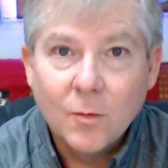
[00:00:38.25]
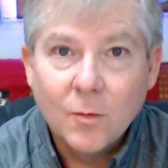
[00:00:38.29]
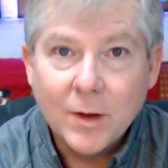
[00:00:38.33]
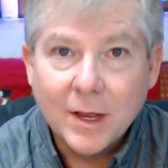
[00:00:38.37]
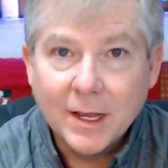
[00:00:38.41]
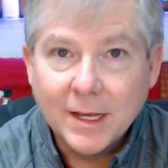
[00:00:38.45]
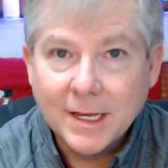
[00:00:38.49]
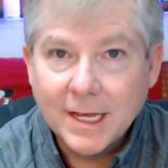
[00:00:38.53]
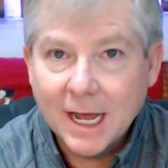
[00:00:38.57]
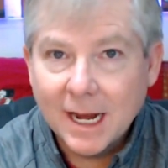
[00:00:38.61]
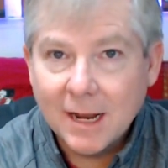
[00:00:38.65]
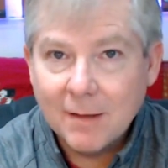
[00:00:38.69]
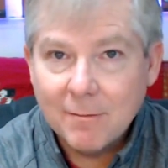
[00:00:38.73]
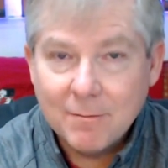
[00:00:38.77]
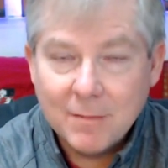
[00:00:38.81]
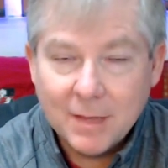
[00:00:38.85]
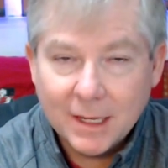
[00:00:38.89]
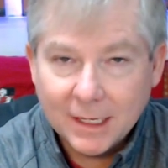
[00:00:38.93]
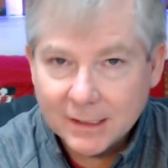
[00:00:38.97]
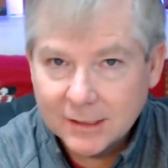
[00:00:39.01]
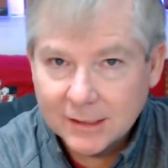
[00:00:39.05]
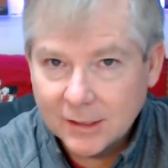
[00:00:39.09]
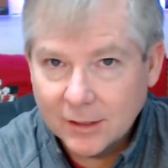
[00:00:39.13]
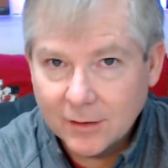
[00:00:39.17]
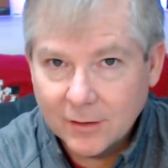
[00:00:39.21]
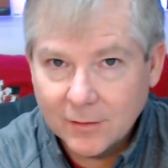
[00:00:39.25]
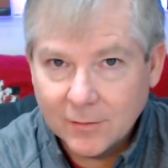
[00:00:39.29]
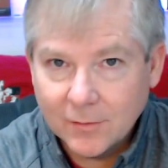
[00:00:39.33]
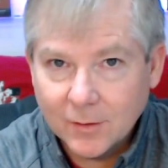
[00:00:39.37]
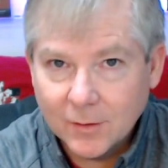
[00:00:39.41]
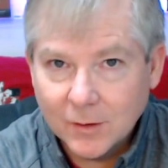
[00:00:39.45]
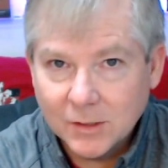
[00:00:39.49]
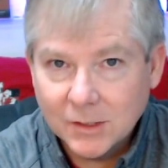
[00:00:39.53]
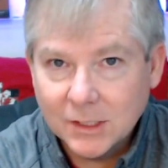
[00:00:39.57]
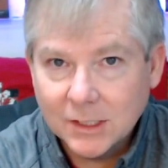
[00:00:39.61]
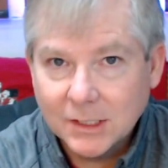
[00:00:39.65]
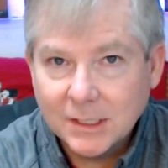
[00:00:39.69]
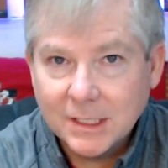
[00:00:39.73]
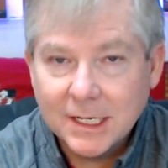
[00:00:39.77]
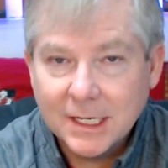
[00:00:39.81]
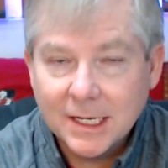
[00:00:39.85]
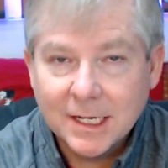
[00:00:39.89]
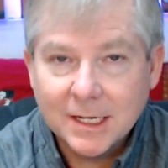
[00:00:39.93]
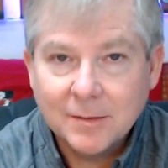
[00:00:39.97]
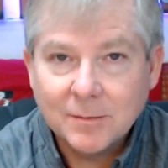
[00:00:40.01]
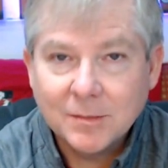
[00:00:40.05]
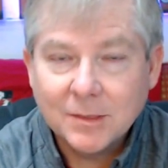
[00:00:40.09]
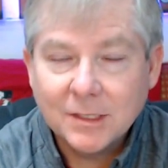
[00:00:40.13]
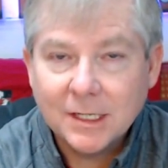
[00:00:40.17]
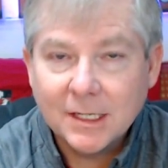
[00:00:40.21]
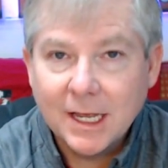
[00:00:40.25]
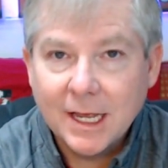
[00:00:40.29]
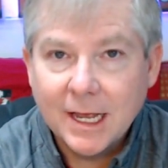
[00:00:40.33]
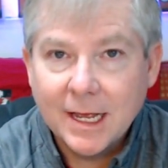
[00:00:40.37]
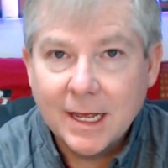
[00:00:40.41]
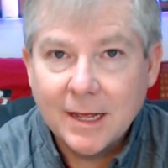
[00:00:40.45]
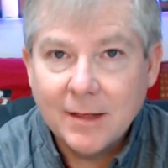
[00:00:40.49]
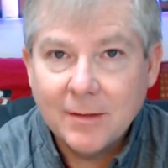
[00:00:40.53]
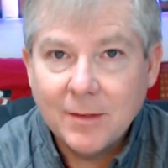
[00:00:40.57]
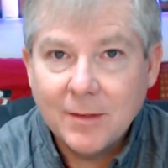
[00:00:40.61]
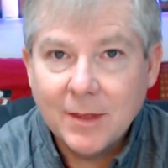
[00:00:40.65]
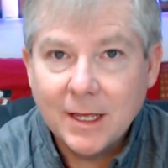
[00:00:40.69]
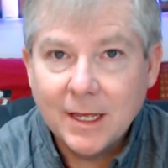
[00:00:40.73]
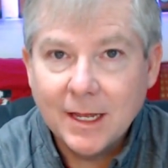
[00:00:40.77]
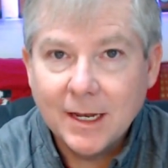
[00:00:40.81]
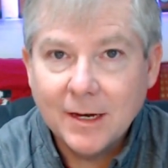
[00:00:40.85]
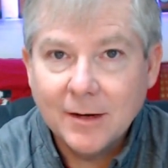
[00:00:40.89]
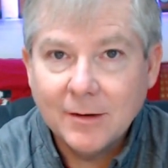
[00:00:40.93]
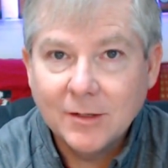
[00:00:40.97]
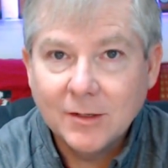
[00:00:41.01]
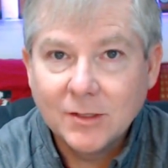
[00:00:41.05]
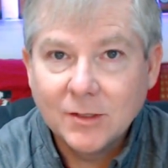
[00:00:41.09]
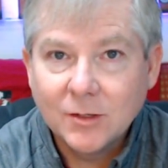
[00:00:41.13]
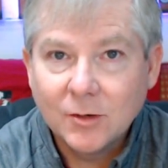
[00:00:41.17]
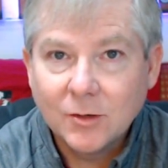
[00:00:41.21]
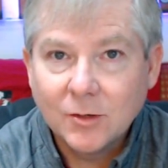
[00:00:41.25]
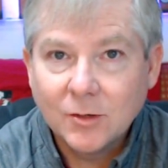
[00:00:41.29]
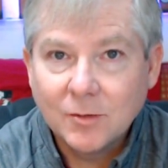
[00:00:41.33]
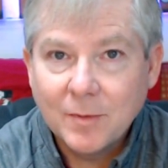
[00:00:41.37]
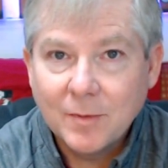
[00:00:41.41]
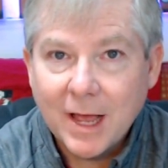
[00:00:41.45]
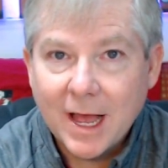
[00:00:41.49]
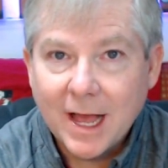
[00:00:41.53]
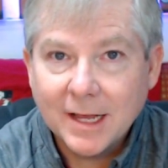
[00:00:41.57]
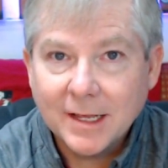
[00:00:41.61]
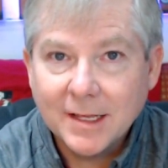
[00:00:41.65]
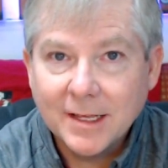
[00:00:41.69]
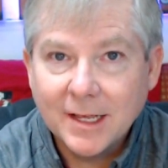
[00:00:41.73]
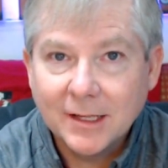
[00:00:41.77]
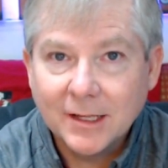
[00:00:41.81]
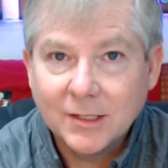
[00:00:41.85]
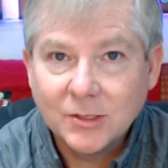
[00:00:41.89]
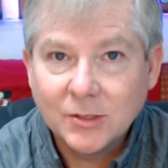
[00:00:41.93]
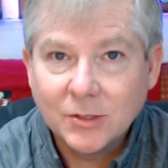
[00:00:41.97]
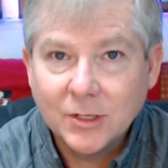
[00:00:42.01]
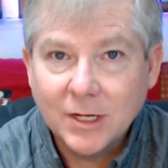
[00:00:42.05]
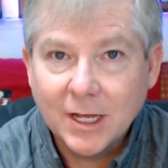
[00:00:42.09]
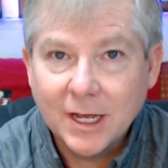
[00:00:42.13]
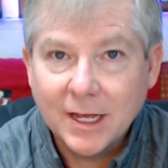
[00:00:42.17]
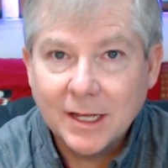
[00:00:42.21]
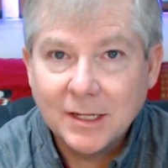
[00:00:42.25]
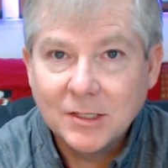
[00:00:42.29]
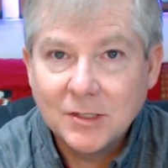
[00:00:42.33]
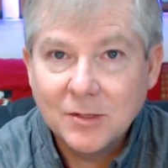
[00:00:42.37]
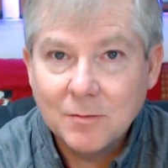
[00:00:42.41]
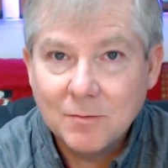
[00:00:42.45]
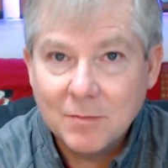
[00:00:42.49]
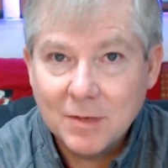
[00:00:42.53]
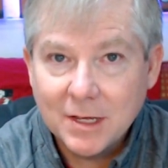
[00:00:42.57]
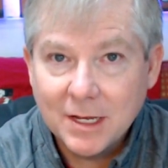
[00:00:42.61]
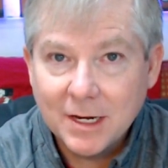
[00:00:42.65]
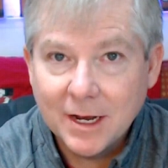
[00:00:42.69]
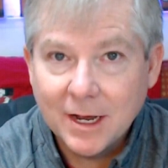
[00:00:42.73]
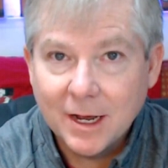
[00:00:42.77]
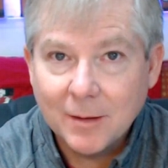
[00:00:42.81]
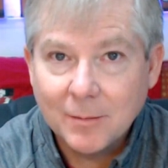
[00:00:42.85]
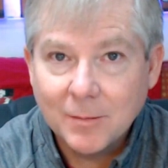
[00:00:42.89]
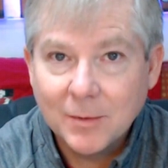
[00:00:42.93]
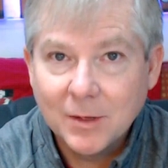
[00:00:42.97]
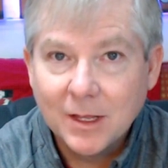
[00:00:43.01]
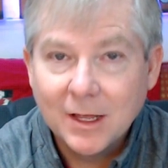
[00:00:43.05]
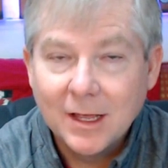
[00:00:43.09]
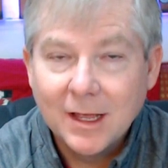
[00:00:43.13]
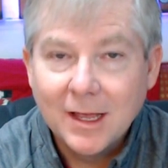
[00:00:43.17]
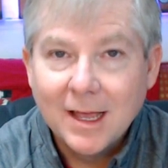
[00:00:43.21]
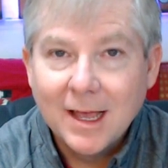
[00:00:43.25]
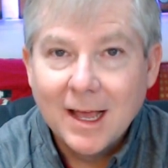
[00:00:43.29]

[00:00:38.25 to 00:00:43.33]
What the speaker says: We kind of missed on the first attempt and then circled back yesterday to meet up.